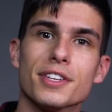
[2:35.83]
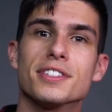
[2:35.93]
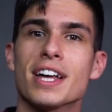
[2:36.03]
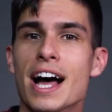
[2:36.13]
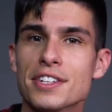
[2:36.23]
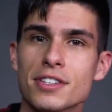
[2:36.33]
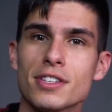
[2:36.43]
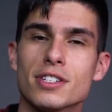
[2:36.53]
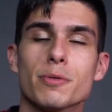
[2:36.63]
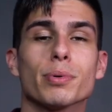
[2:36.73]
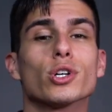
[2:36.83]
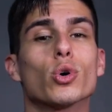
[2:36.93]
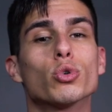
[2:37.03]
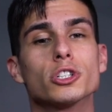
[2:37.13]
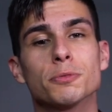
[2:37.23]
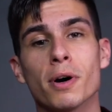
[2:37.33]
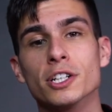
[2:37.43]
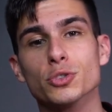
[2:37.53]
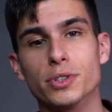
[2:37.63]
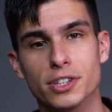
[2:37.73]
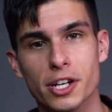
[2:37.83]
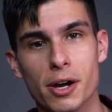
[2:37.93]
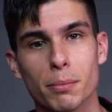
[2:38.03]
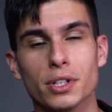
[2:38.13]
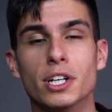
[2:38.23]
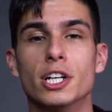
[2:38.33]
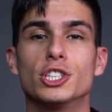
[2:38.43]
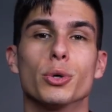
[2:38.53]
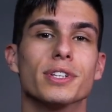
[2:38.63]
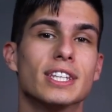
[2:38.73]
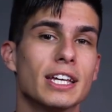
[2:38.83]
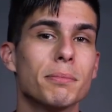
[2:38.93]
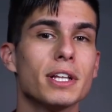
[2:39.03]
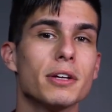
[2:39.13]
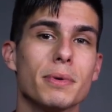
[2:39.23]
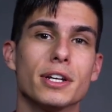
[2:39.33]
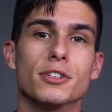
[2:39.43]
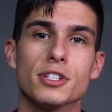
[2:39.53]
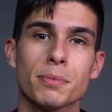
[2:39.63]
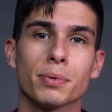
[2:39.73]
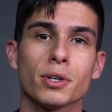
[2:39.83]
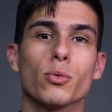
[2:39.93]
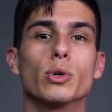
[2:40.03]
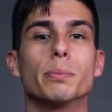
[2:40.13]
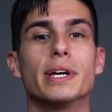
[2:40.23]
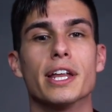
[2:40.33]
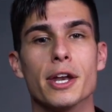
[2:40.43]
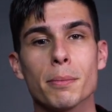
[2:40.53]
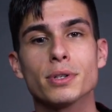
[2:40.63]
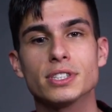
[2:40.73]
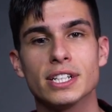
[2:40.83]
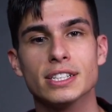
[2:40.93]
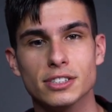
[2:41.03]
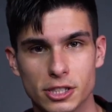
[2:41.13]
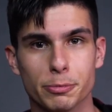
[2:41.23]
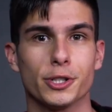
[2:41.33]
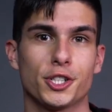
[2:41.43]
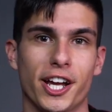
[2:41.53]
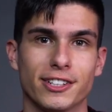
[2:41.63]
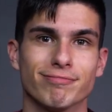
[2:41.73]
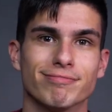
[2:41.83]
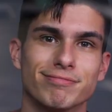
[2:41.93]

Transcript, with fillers: The size of the zipper corresponds with the number, so a 10 millimeter zipper will be a number 10 zipper chain.